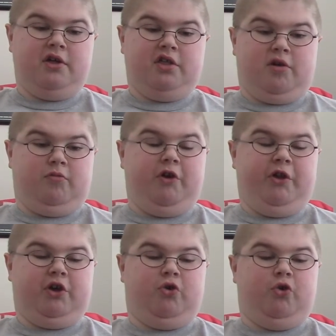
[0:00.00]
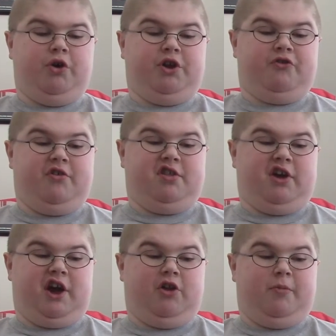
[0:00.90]
some really cool and
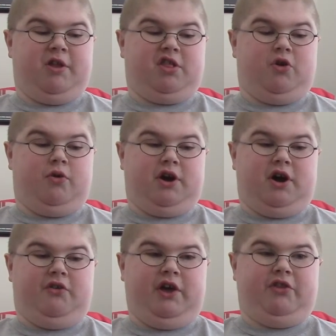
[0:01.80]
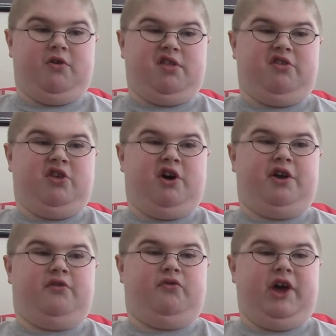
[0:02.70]
interesting elements going on. Like there's a
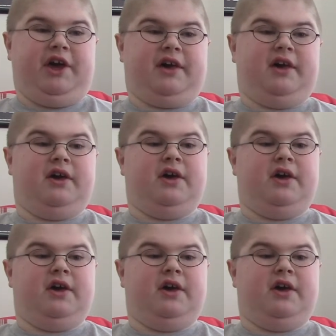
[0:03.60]
ton of like,